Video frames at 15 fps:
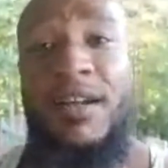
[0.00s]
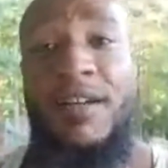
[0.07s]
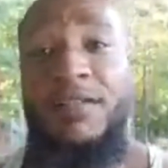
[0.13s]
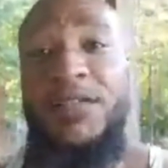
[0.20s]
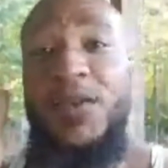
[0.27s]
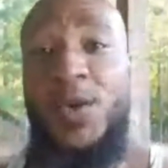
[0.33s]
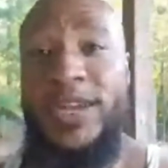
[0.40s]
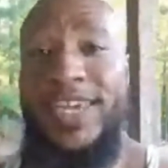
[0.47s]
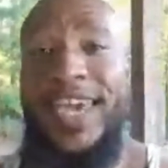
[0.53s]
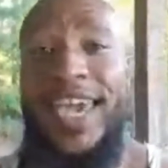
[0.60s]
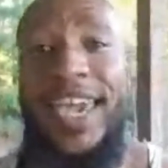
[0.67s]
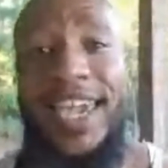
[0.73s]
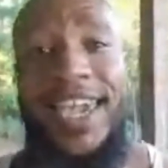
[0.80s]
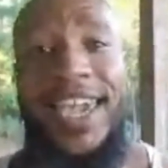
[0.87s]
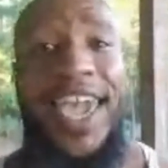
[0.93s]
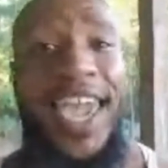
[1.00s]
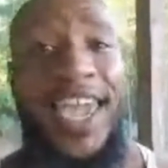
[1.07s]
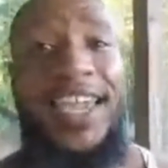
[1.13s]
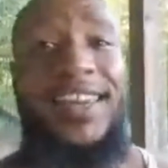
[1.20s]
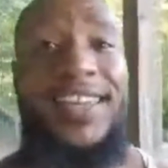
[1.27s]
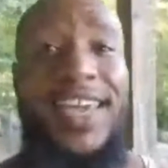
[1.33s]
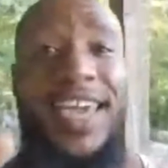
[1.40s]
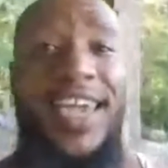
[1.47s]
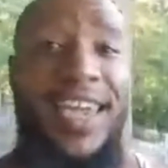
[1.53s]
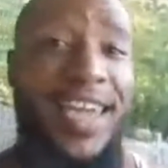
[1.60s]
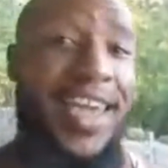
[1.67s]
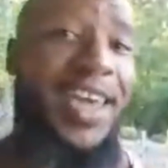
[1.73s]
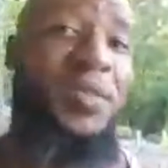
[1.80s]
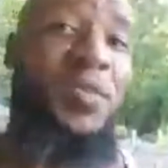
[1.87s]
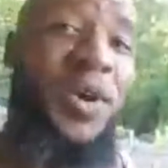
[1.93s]
4K, 8K,
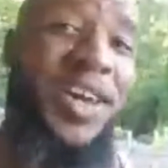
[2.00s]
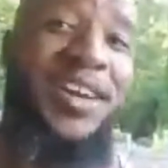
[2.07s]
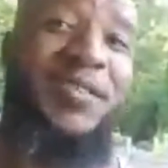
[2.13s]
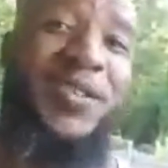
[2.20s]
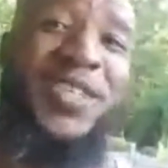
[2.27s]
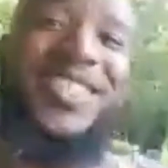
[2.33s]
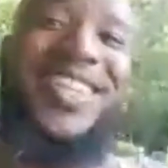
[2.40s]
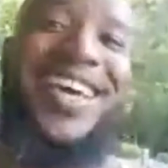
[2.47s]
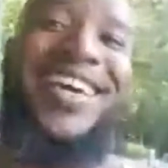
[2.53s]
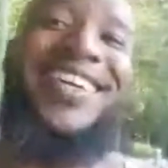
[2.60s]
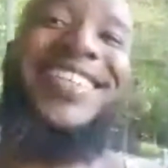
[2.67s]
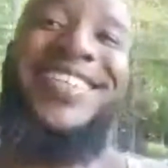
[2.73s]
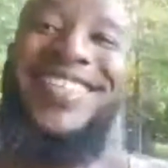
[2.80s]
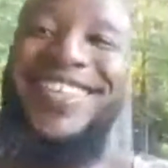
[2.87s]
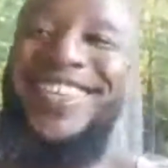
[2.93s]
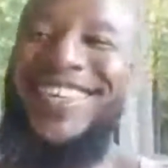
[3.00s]
and whatever's next.